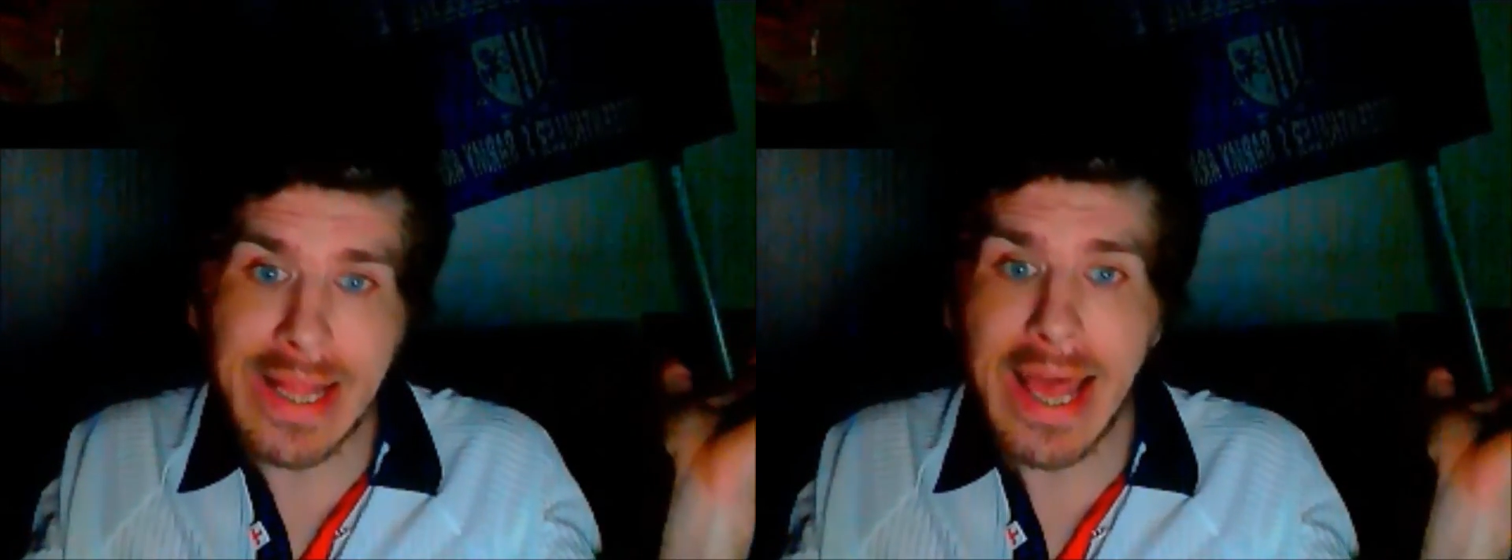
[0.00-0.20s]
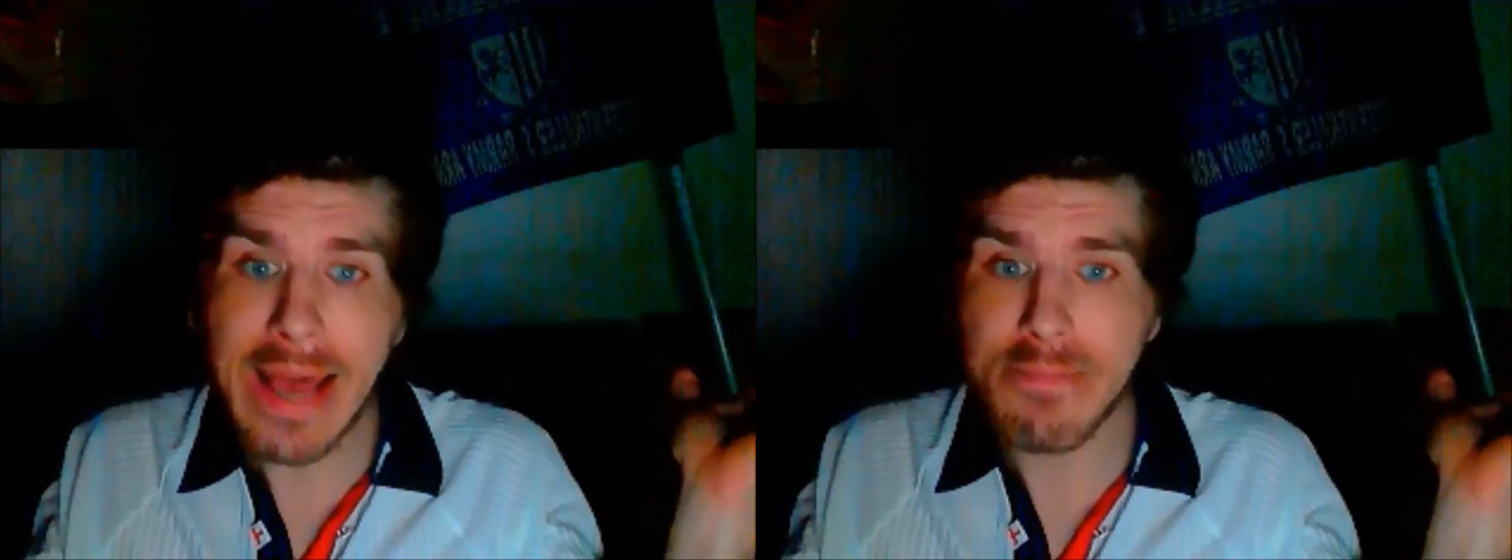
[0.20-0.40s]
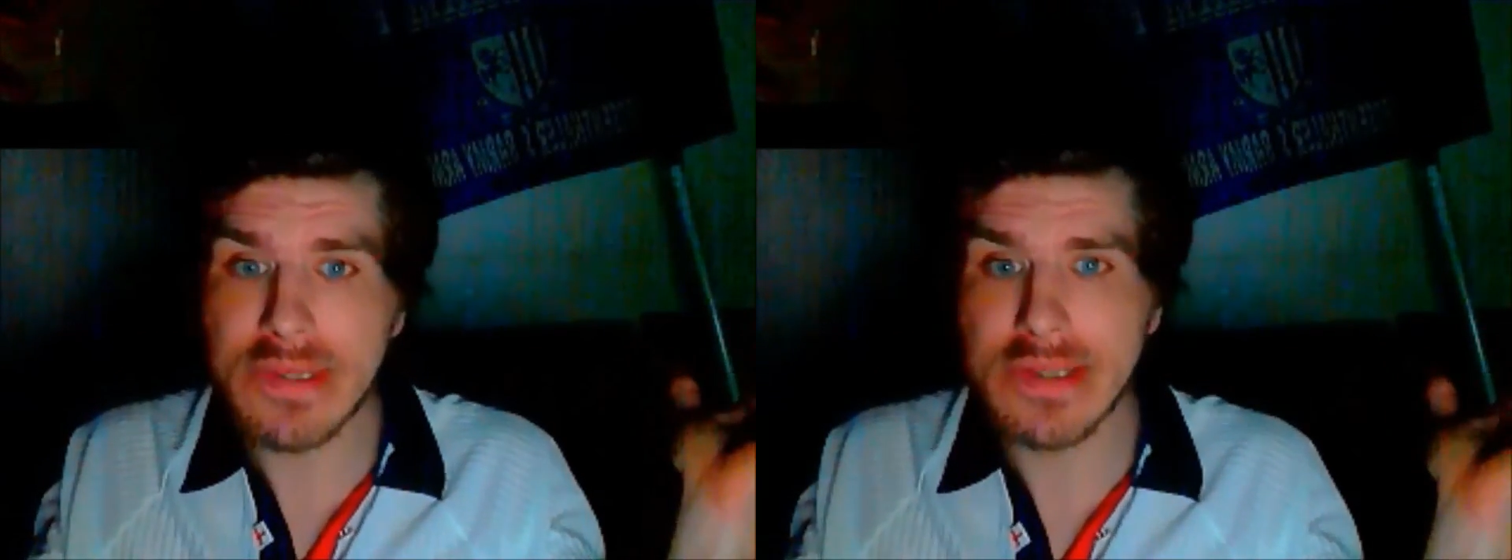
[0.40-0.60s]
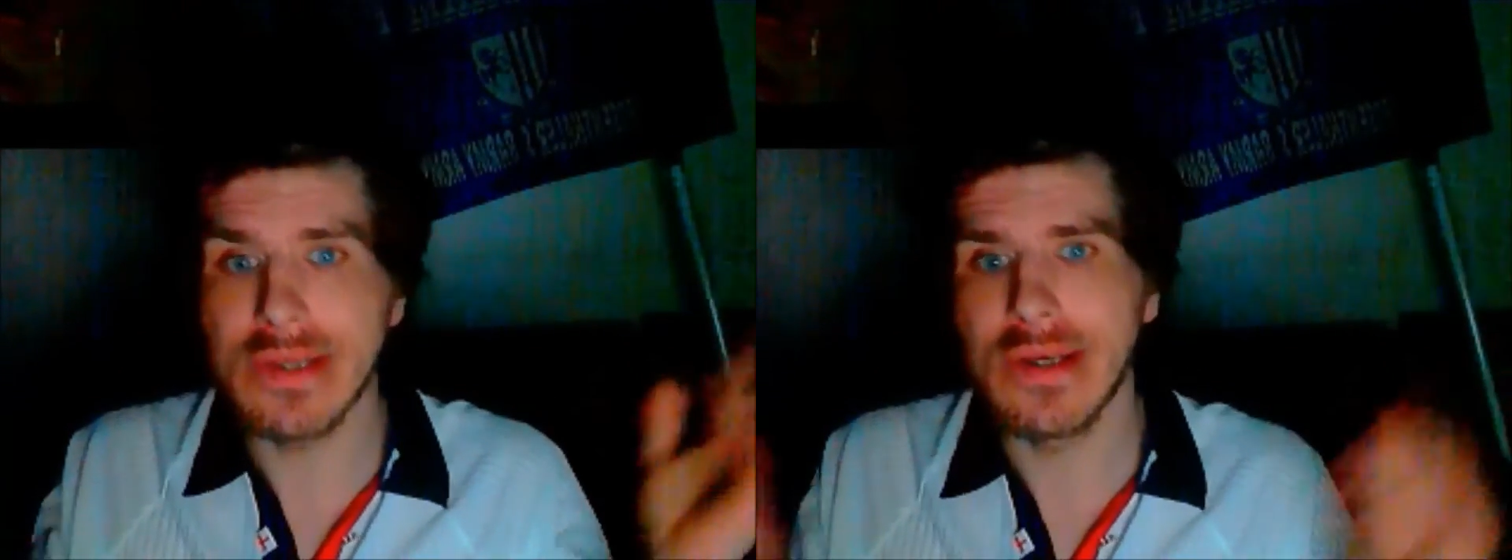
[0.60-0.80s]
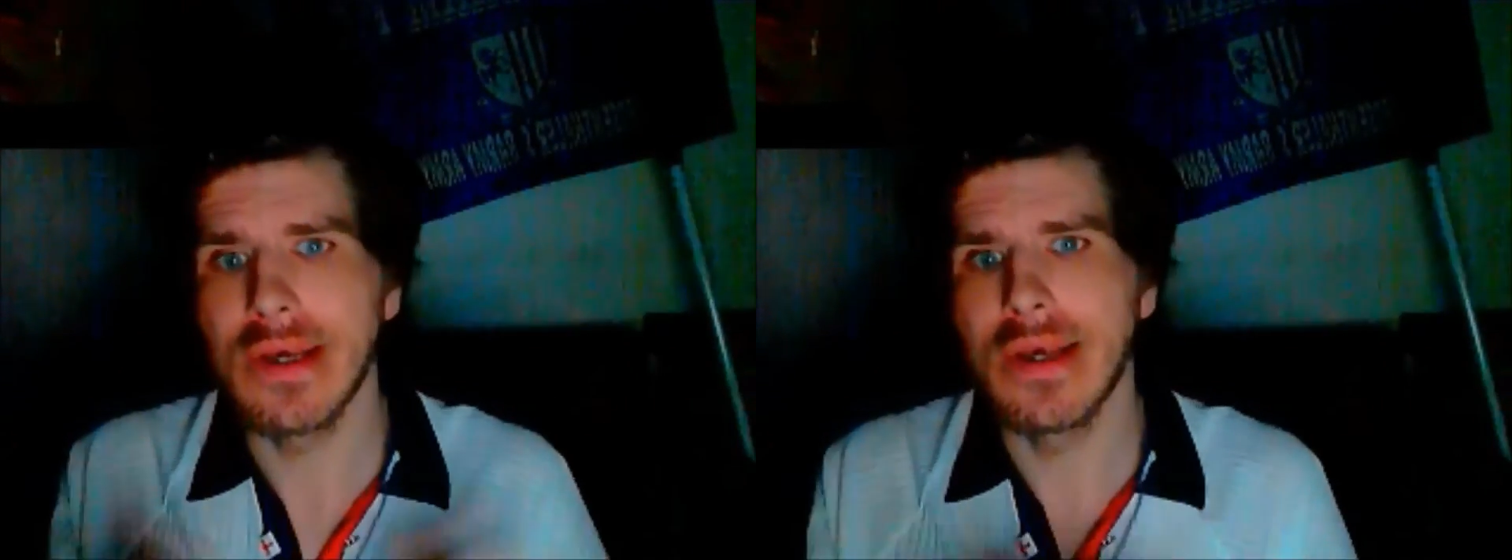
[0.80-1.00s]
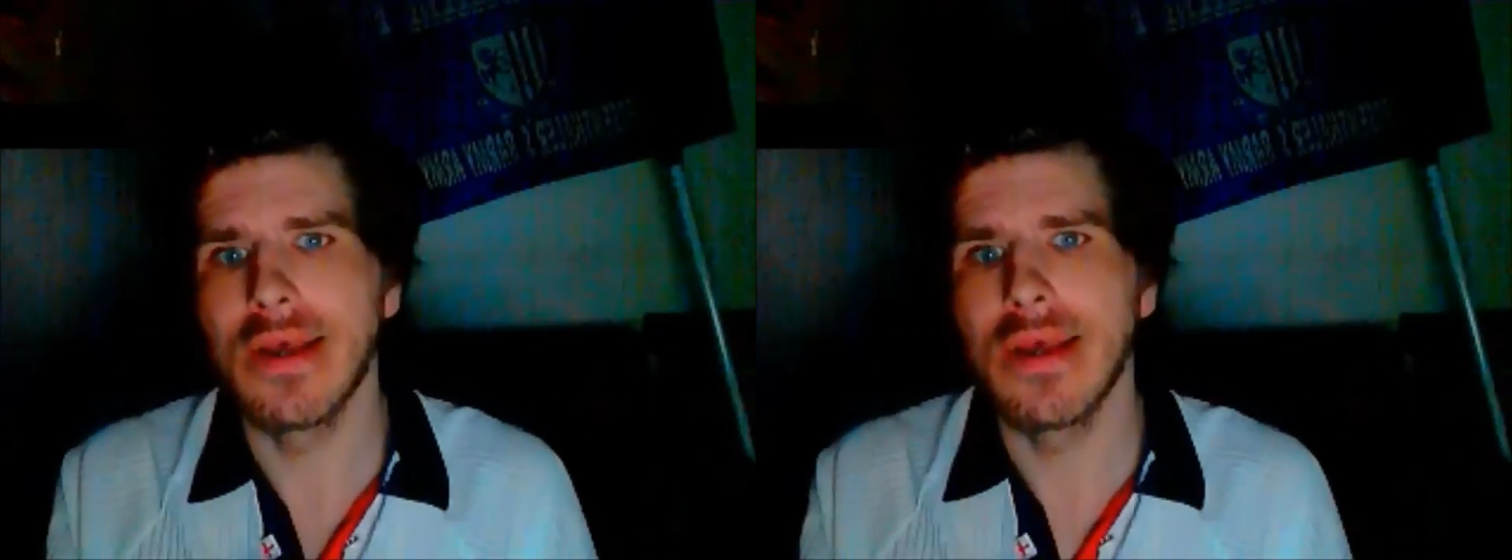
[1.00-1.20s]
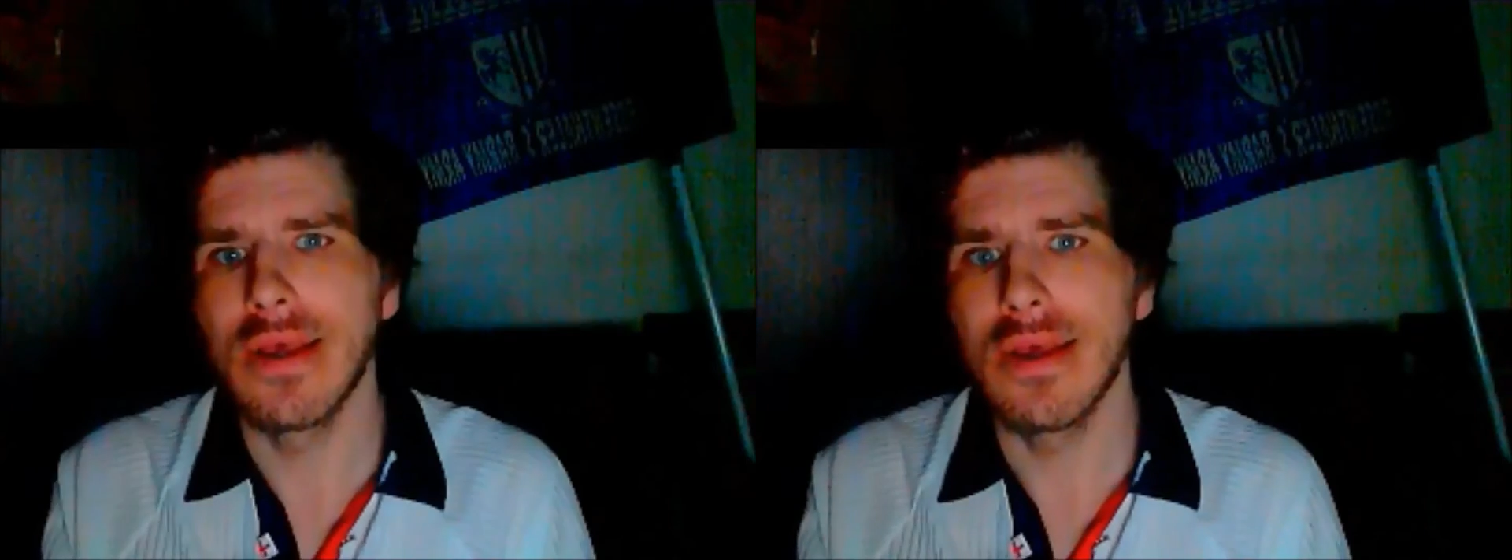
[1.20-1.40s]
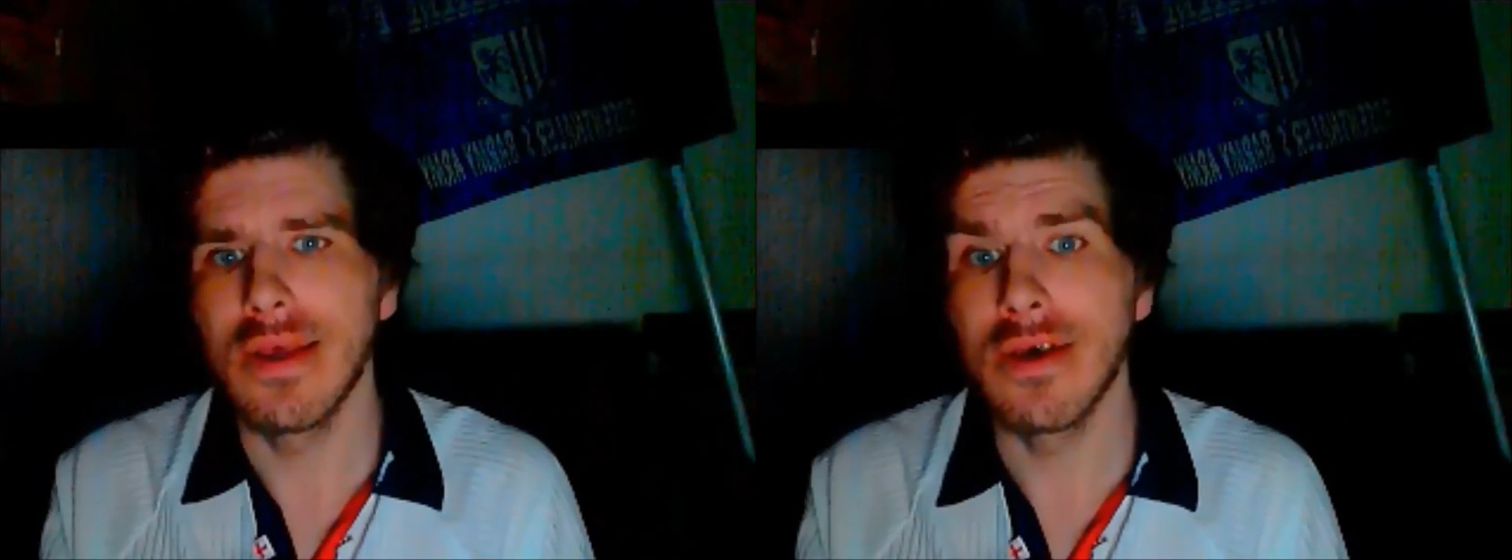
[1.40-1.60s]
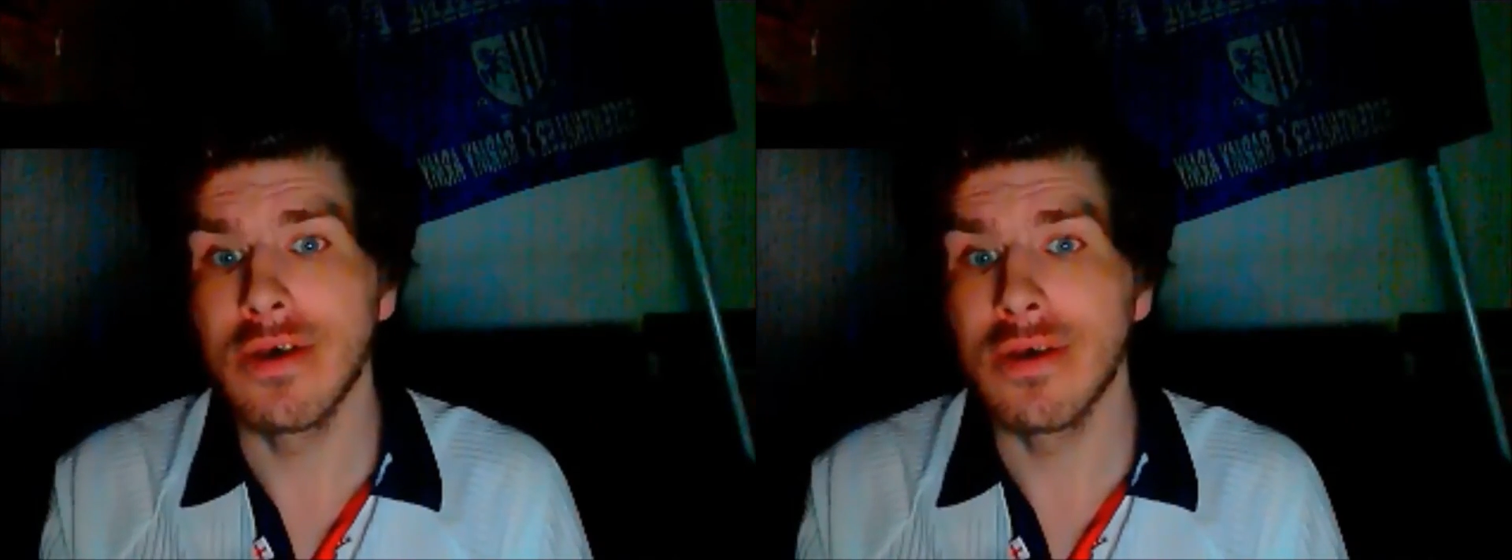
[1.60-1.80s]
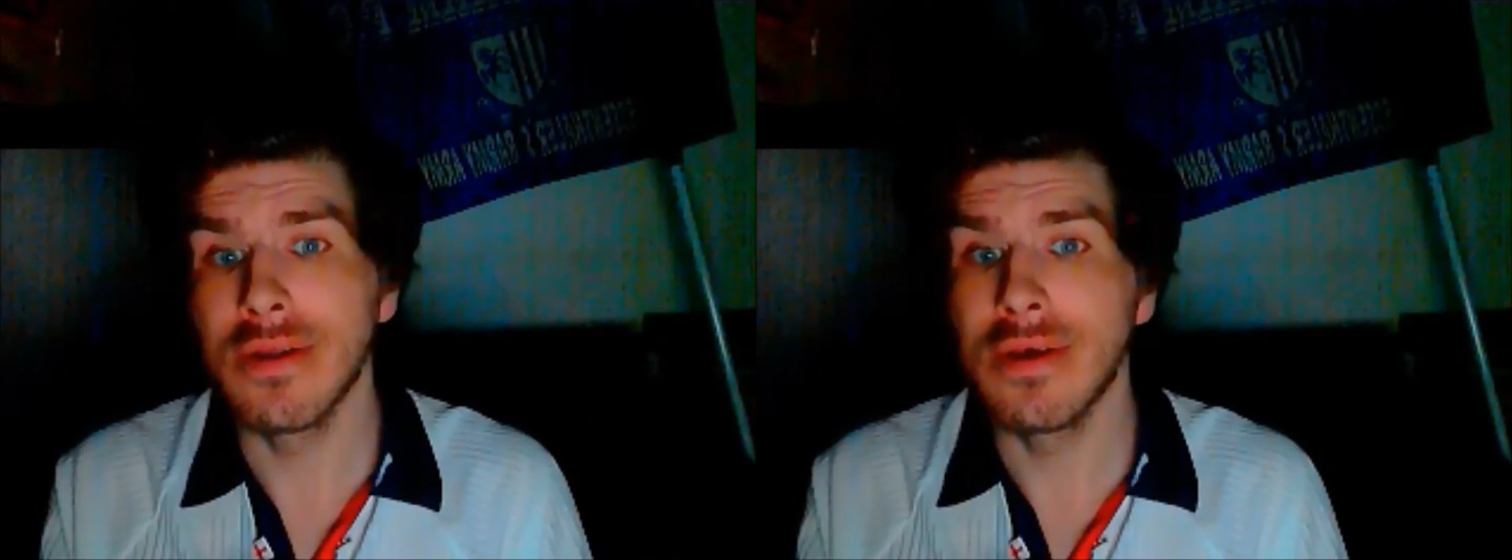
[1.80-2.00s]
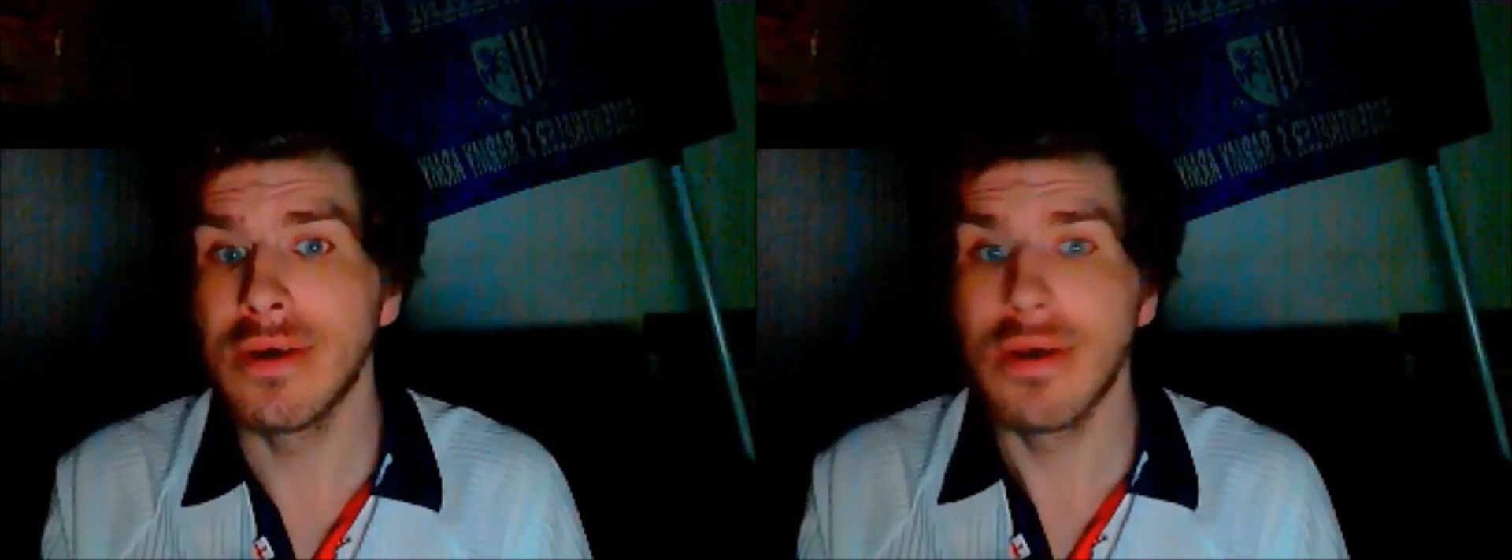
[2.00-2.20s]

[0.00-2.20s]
lapse in...